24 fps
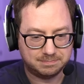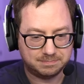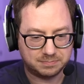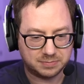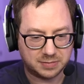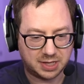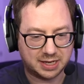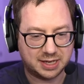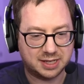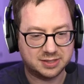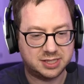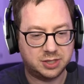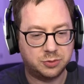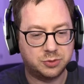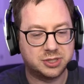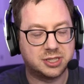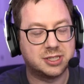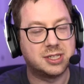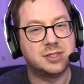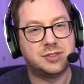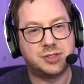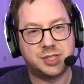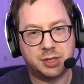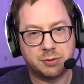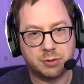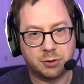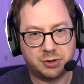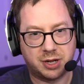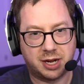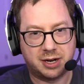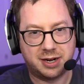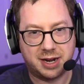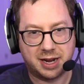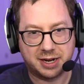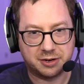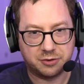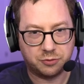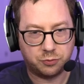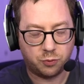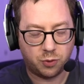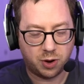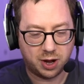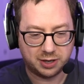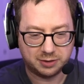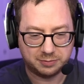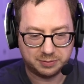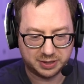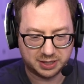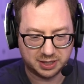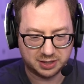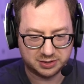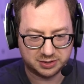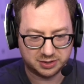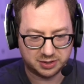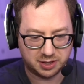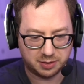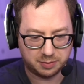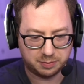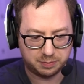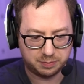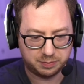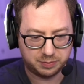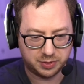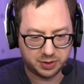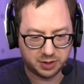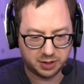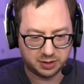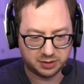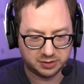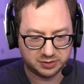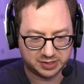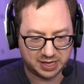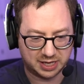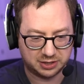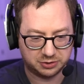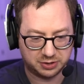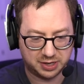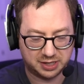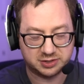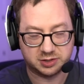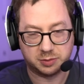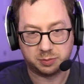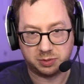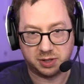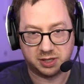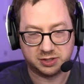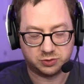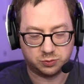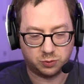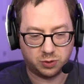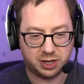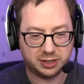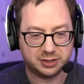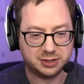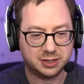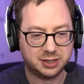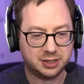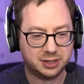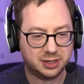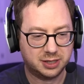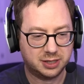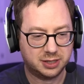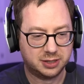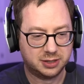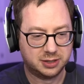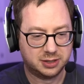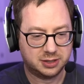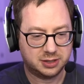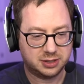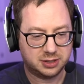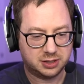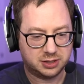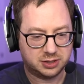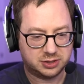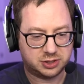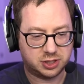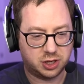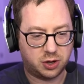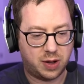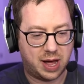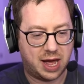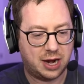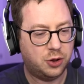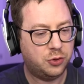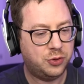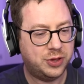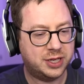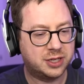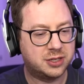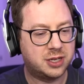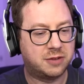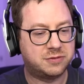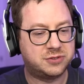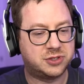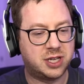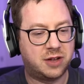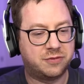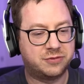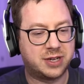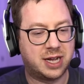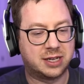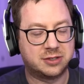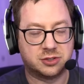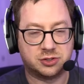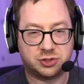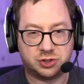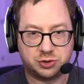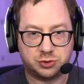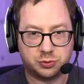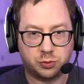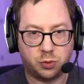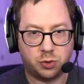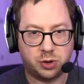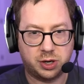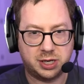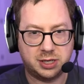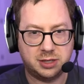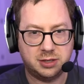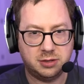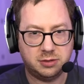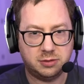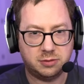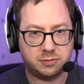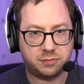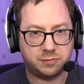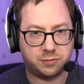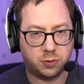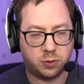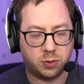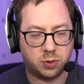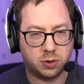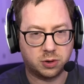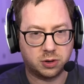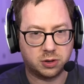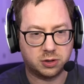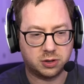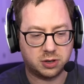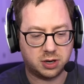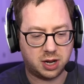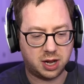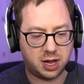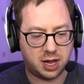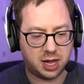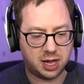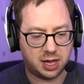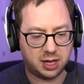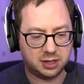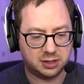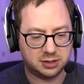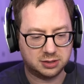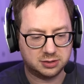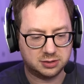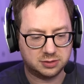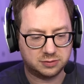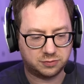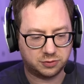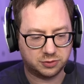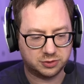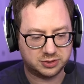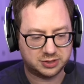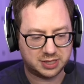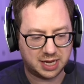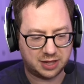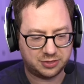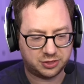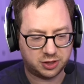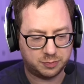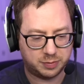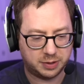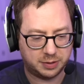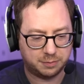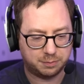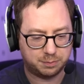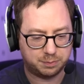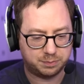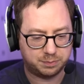I guess he was at a zero, not a negative one, because of the, the Xandar has a plus one. So I don't think enough stuff got destroyed for uh, for Death to be